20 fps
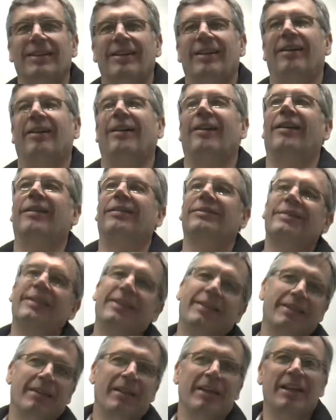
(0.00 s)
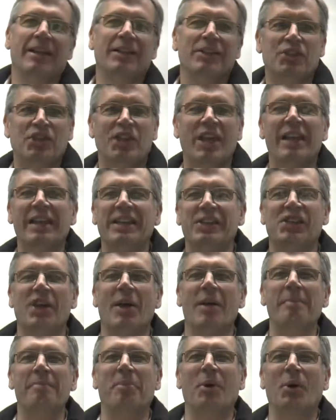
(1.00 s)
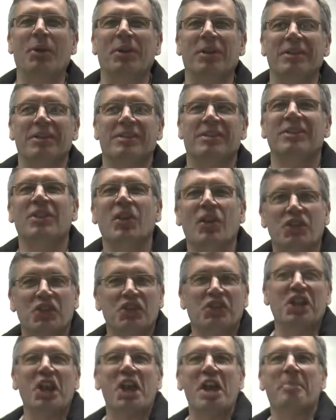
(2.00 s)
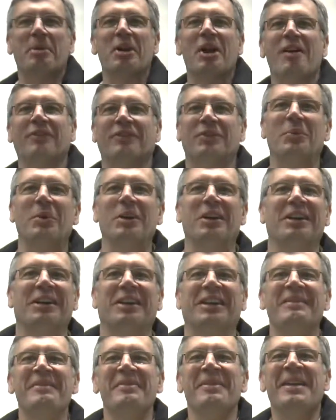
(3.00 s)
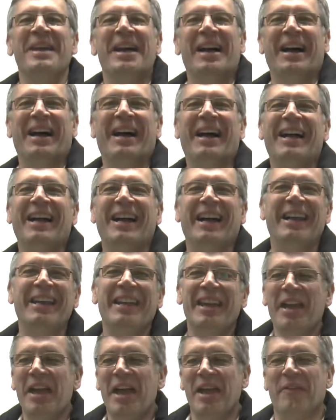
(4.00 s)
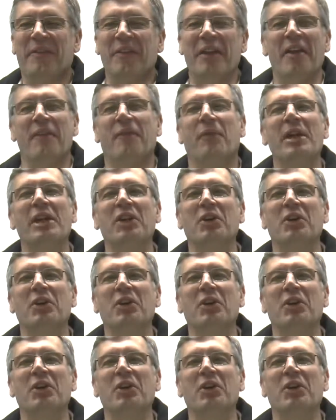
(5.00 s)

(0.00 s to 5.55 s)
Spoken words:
Oh, chilling's so important, not just here but after work. If we